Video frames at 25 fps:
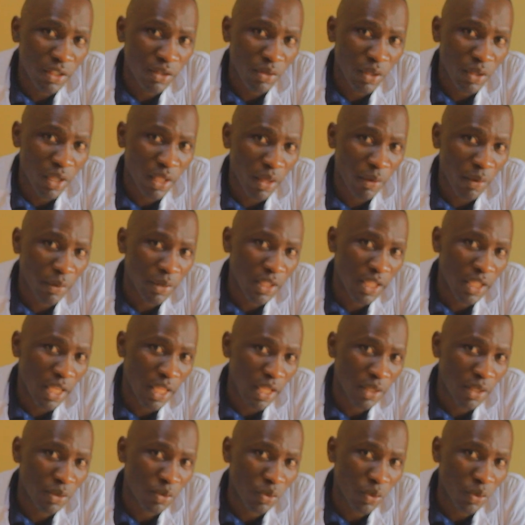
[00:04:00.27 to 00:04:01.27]
together with the
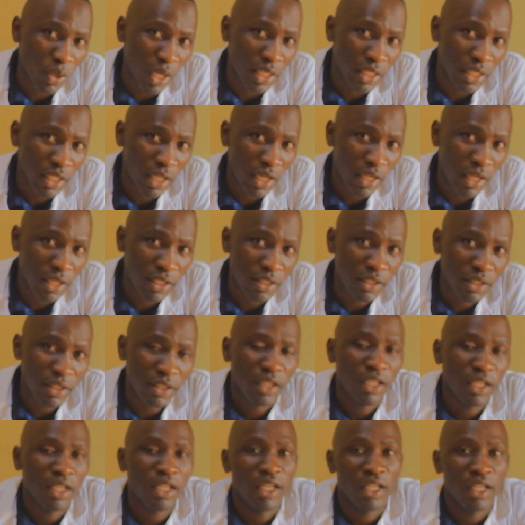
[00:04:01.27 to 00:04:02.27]
other two cations
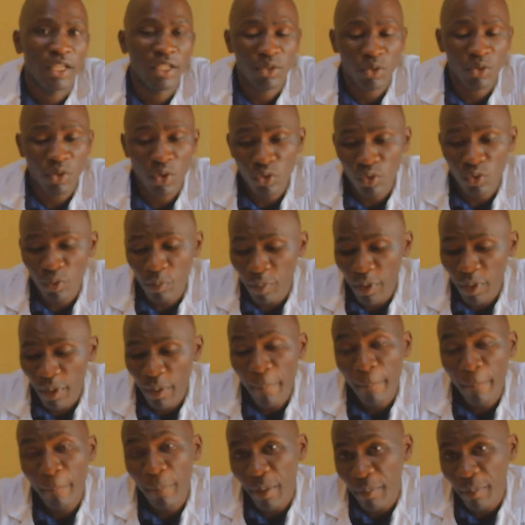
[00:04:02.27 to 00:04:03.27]
is going to
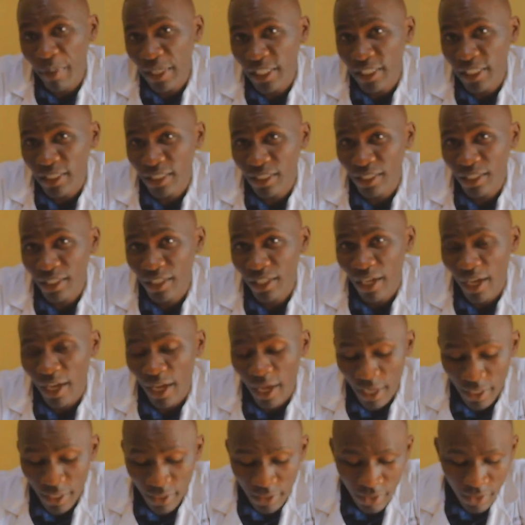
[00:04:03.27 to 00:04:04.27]
be permanently
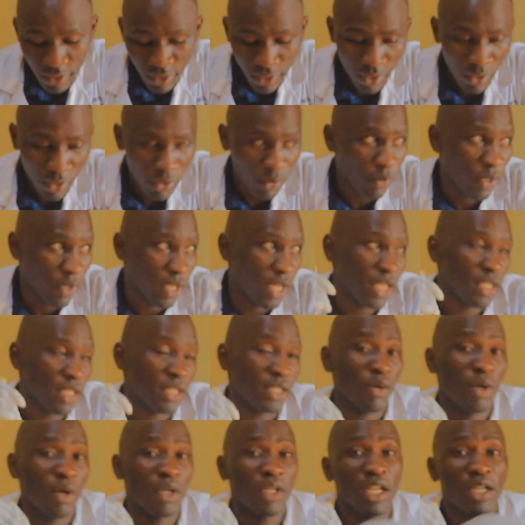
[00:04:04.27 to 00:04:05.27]
hard, whereas
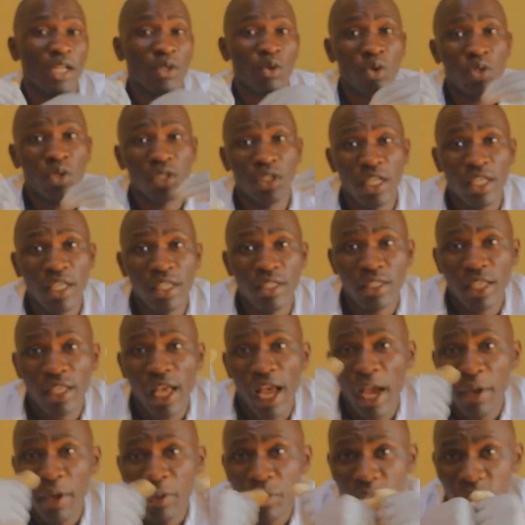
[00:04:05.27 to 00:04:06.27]
the one that contains
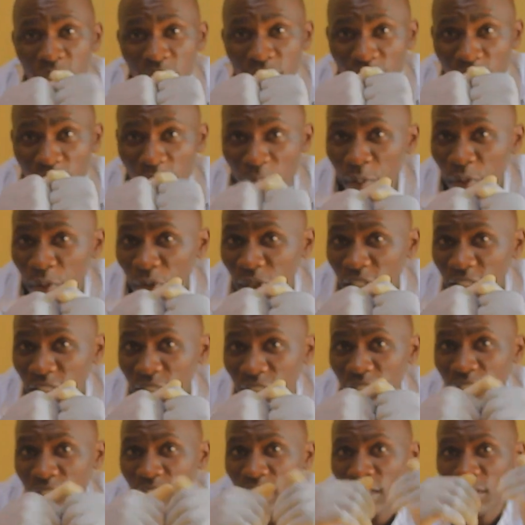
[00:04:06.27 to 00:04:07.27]
hydrogen
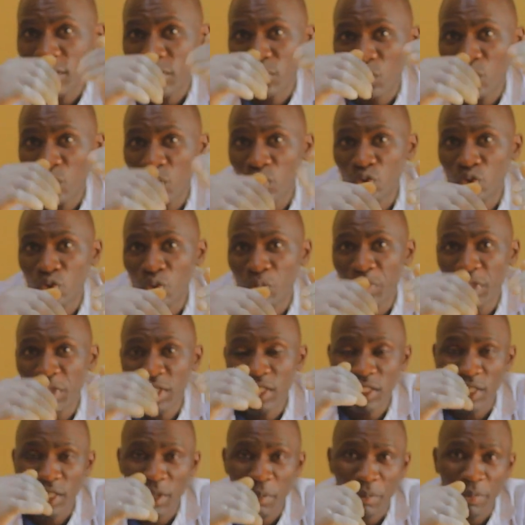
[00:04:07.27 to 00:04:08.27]
carbonate is going to be
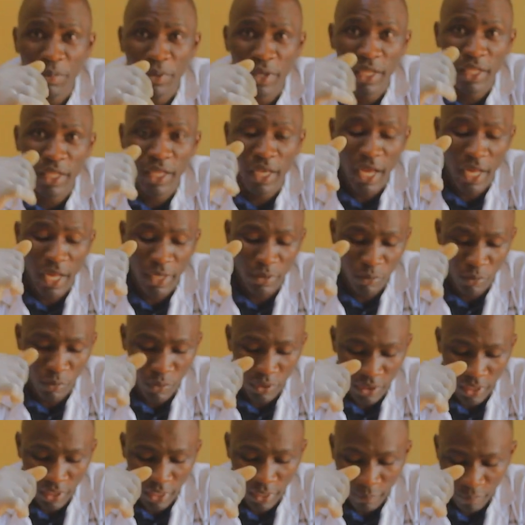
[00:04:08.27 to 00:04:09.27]
temporary hard
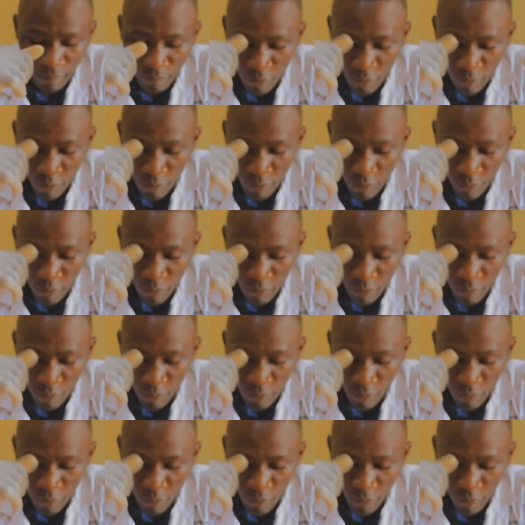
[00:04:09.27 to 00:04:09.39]
water.